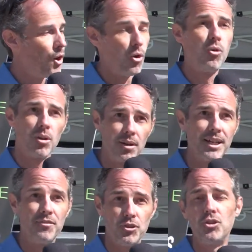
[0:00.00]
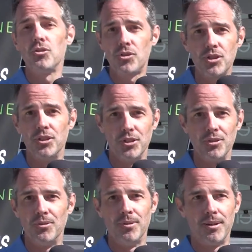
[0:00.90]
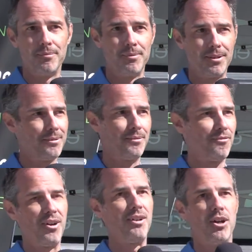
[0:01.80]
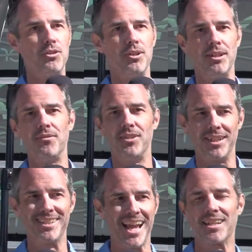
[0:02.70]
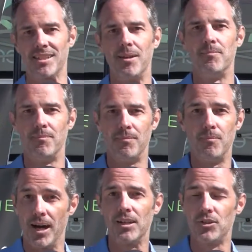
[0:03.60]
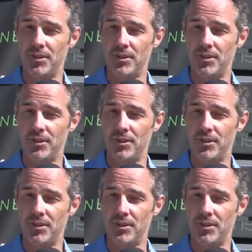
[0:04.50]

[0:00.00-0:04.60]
or if you choose to do 500 of the exact same model, you